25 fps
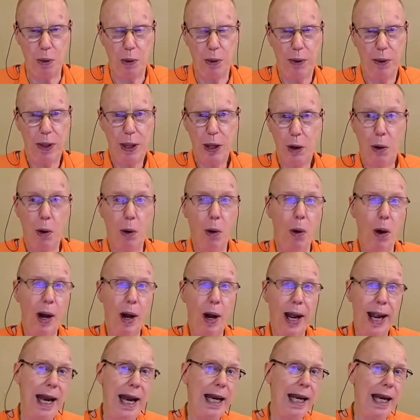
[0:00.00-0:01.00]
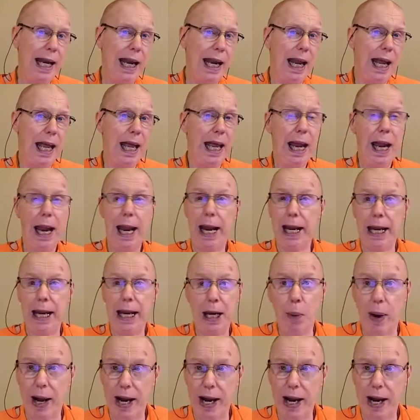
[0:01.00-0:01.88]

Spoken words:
or anyone